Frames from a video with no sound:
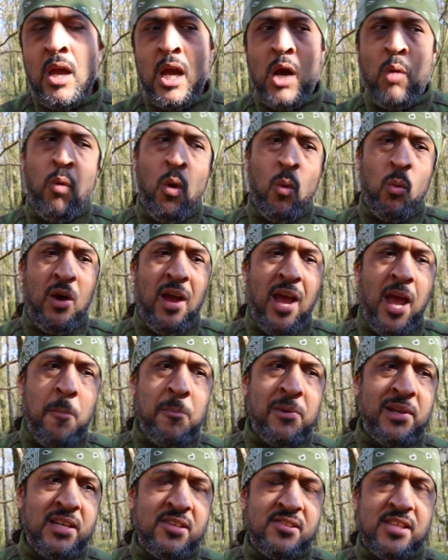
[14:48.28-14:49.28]
And what will
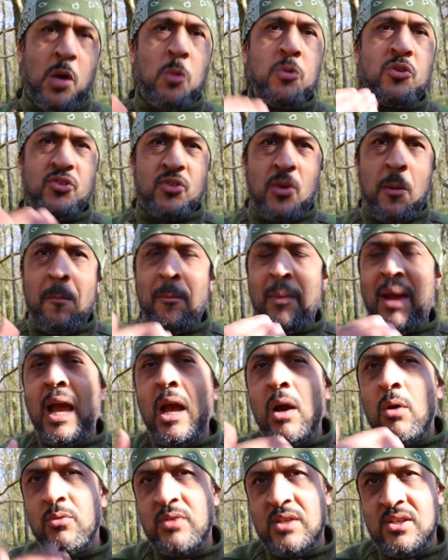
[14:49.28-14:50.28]
happen is that will just
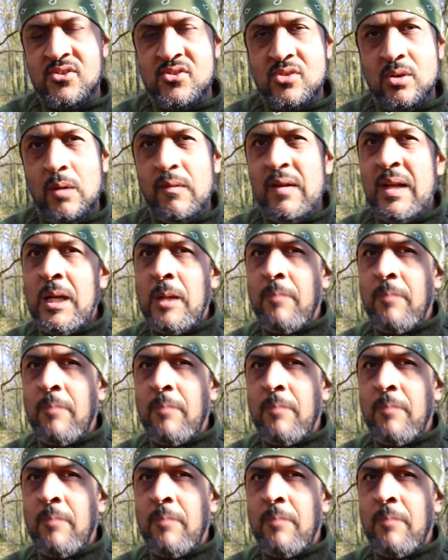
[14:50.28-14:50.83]
compound itself.